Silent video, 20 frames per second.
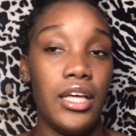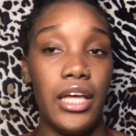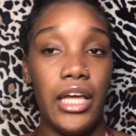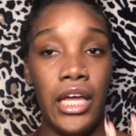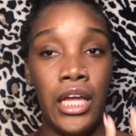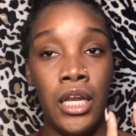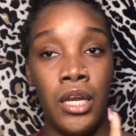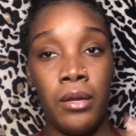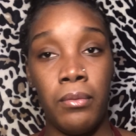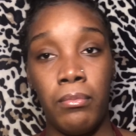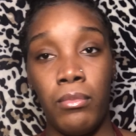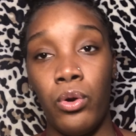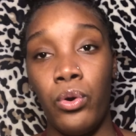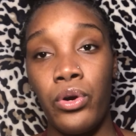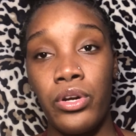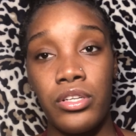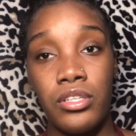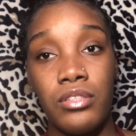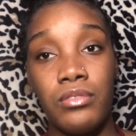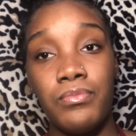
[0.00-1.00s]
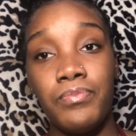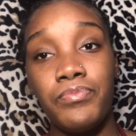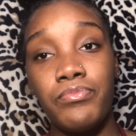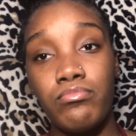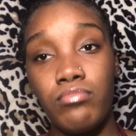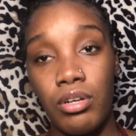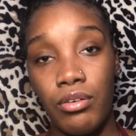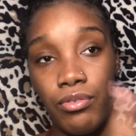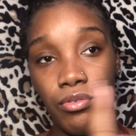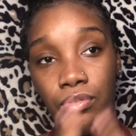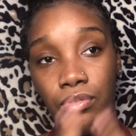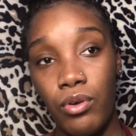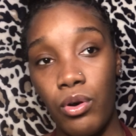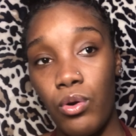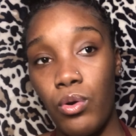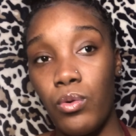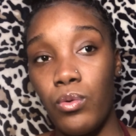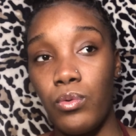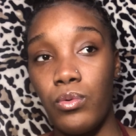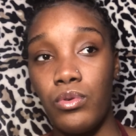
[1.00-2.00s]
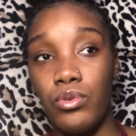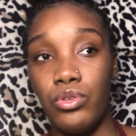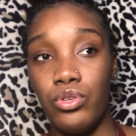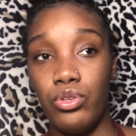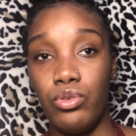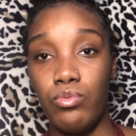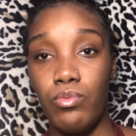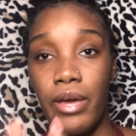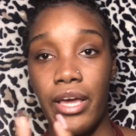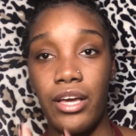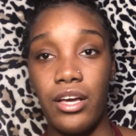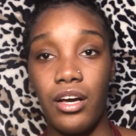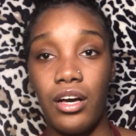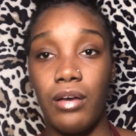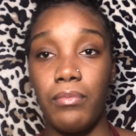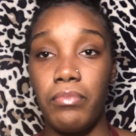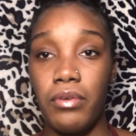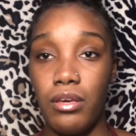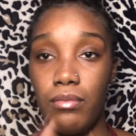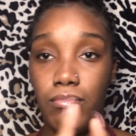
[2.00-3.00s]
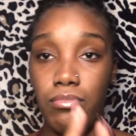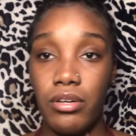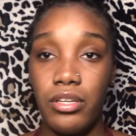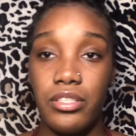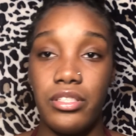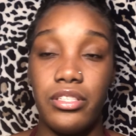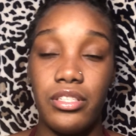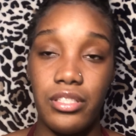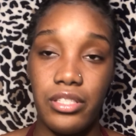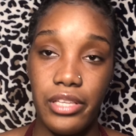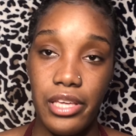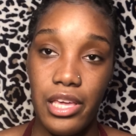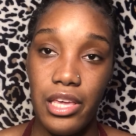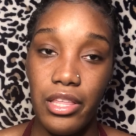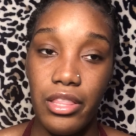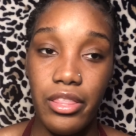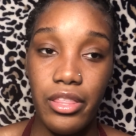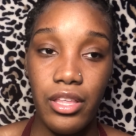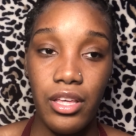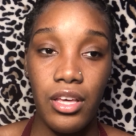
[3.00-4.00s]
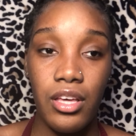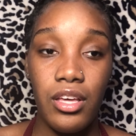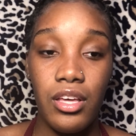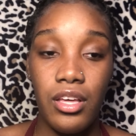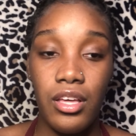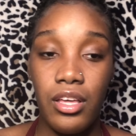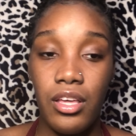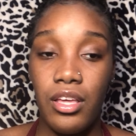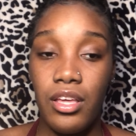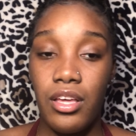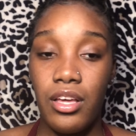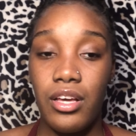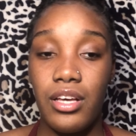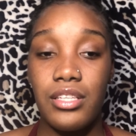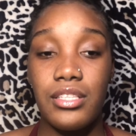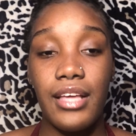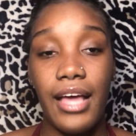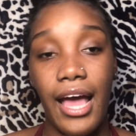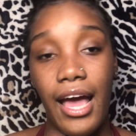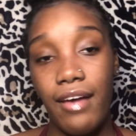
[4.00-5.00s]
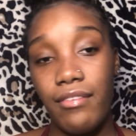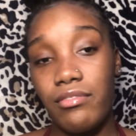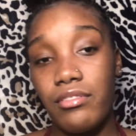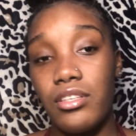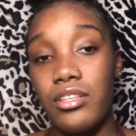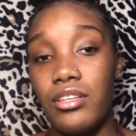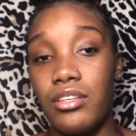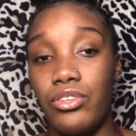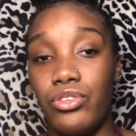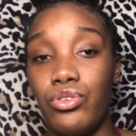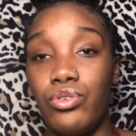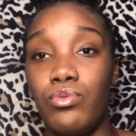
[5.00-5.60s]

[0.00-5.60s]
in the morning before you wake up and brush your teeth. Because after you